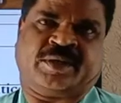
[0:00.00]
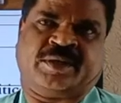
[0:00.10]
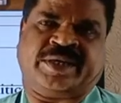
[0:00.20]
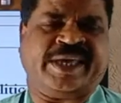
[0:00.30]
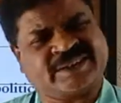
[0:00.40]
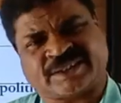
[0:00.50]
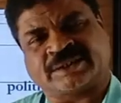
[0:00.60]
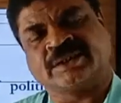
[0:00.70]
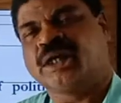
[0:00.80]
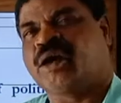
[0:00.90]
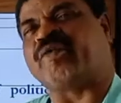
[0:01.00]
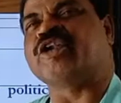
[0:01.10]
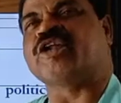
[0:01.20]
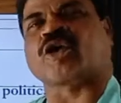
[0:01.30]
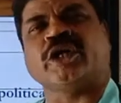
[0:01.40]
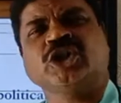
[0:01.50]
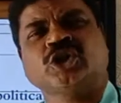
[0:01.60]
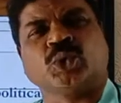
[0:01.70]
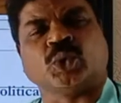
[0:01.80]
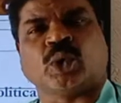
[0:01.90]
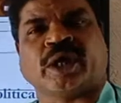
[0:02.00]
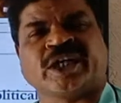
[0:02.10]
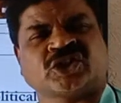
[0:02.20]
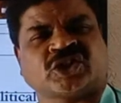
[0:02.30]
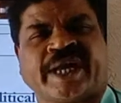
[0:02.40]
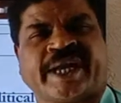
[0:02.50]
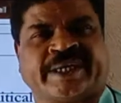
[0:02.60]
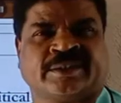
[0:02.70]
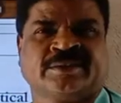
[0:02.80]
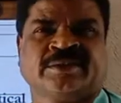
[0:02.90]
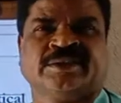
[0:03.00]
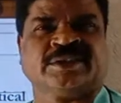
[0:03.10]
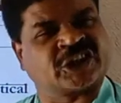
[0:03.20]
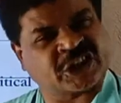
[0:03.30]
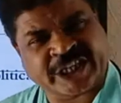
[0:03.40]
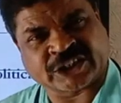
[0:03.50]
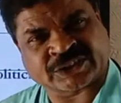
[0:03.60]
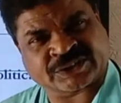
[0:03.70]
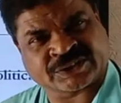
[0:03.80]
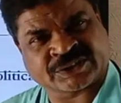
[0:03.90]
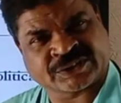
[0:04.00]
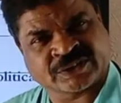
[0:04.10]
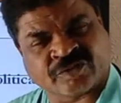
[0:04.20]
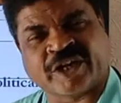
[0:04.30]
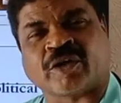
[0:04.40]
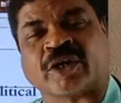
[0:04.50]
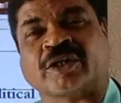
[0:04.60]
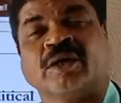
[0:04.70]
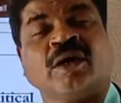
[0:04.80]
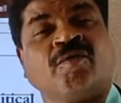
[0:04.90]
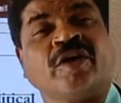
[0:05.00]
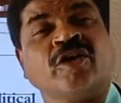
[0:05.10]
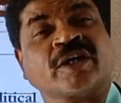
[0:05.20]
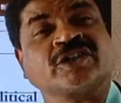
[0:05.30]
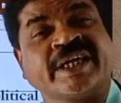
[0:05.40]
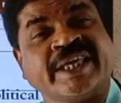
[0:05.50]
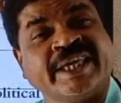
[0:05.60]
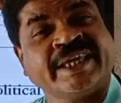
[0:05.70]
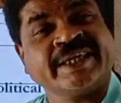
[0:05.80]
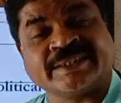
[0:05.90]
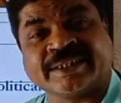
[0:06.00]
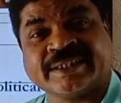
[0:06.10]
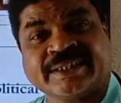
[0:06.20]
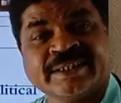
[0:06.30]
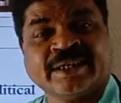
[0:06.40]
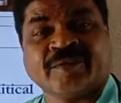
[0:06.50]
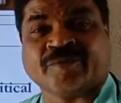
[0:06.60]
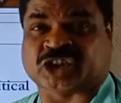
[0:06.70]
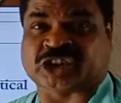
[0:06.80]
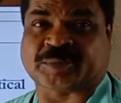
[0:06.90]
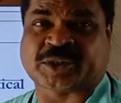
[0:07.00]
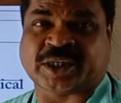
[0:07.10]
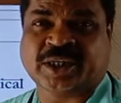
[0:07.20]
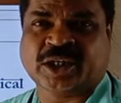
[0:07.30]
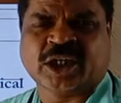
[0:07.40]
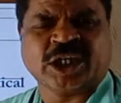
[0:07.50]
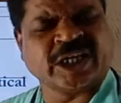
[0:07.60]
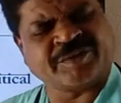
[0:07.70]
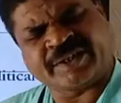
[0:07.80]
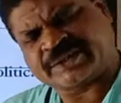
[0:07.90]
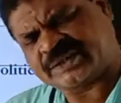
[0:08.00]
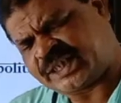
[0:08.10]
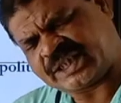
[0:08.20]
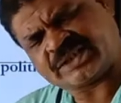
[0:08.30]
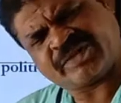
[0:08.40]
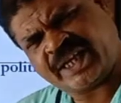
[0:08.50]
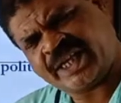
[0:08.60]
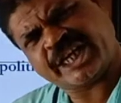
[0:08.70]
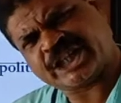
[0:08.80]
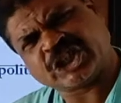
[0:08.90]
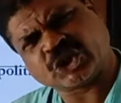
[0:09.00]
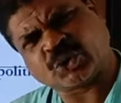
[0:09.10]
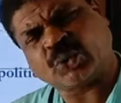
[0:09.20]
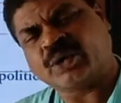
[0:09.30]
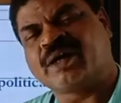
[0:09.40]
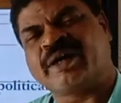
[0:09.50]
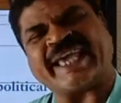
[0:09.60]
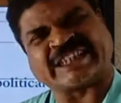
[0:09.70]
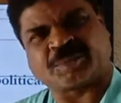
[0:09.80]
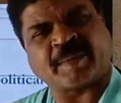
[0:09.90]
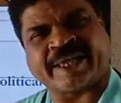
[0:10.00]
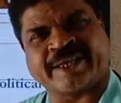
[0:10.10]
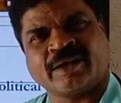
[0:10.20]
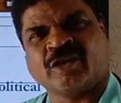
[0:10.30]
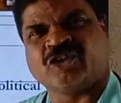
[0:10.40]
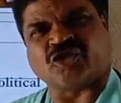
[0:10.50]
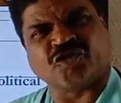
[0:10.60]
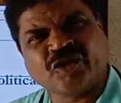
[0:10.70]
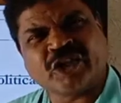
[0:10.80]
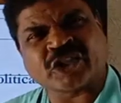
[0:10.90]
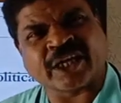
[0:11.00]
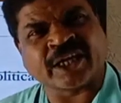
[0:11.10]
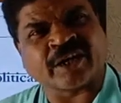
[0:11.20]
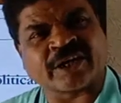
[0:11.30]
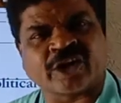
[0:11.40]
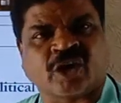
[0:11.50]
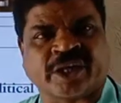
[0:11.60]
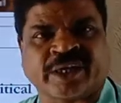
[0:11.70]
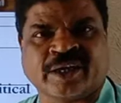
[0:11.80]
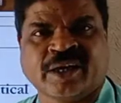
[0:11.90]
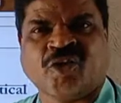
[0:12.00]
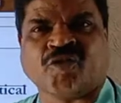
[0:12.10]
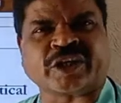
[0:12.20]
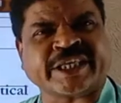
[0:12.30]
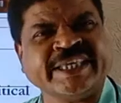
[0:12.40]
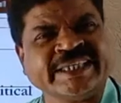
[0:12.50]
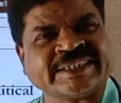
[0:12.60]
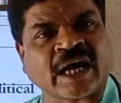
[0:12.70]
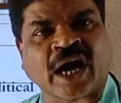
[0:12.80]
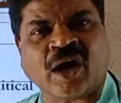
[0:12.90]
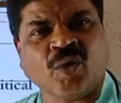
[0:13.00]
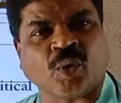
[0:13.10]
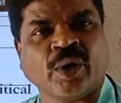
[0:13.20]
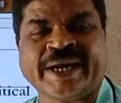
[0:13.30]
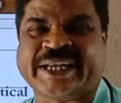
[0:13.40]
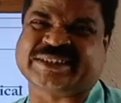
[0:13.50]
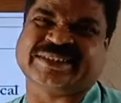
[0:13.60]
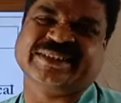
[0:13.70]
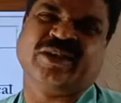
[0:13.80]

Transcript: Yes, while you are going to understand the things, while you are studying the first chapter, it is very easy to explain everything regarding what is, how it is